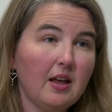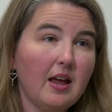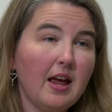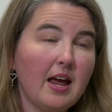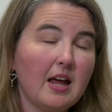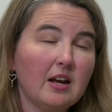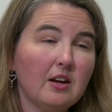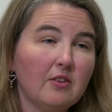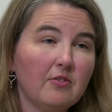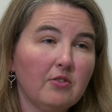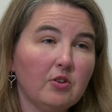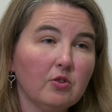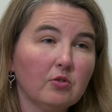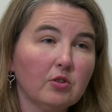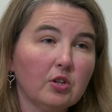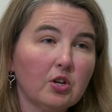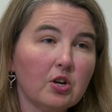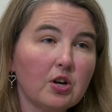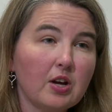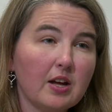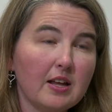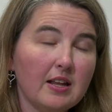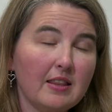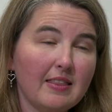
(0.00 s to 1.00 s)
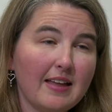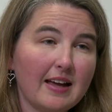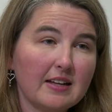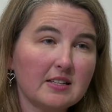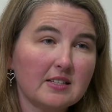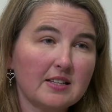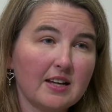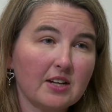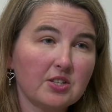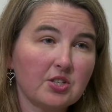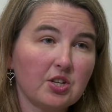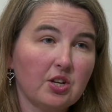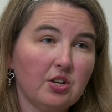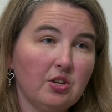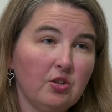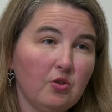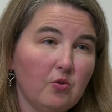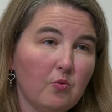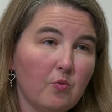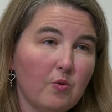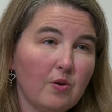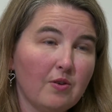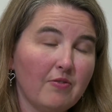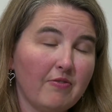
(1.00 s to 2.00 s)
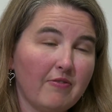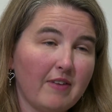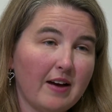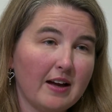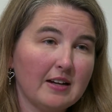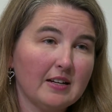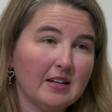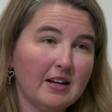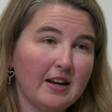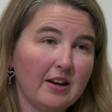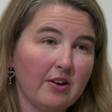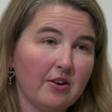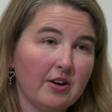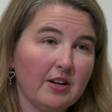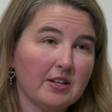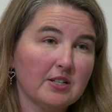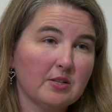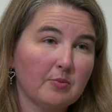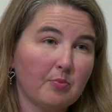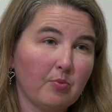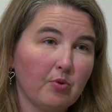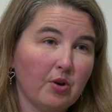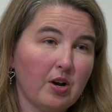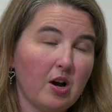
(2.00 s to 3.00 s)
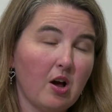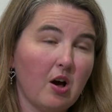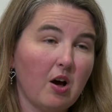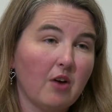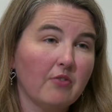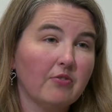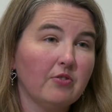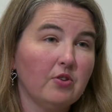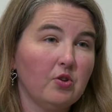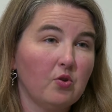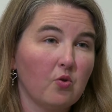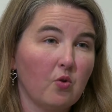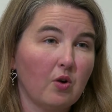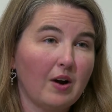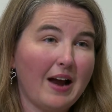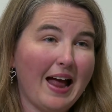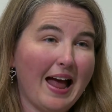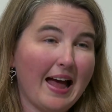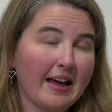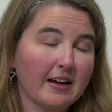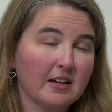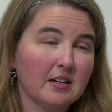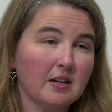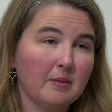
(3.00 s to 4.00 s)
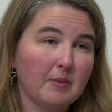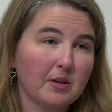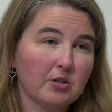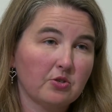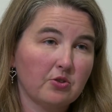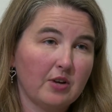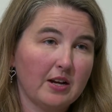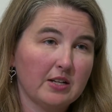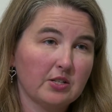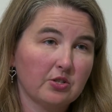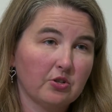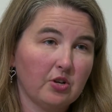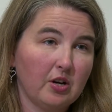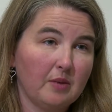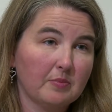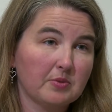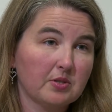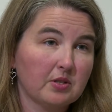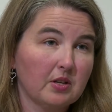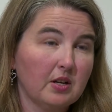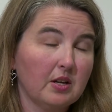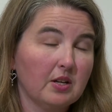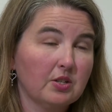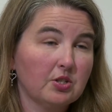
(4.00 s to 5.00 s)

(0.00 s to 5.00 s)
and if you look in that section, you will find an area to print off your academic transcripts.